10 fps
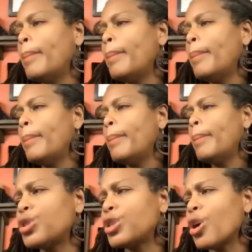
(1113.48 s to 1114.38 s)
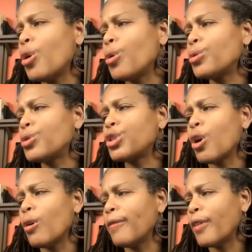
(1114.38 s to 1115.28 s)
This is so
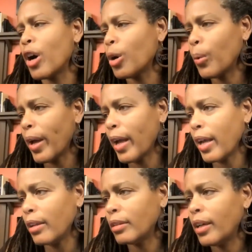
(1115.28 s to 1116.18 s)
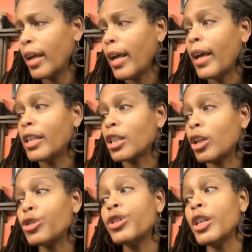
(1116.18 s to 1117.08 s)
far away. It's
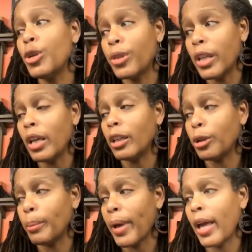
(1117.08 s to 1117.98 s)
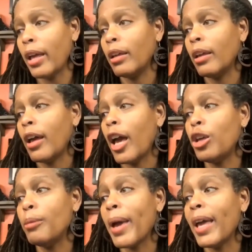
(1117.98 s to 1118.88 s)
closer than you think, little Mae, and
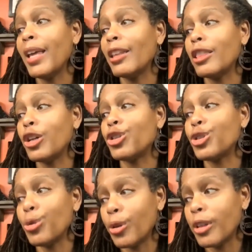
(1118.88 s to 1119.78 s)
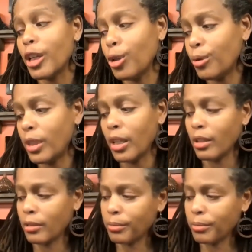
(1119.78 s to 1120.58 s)
you may get there sooner than you think.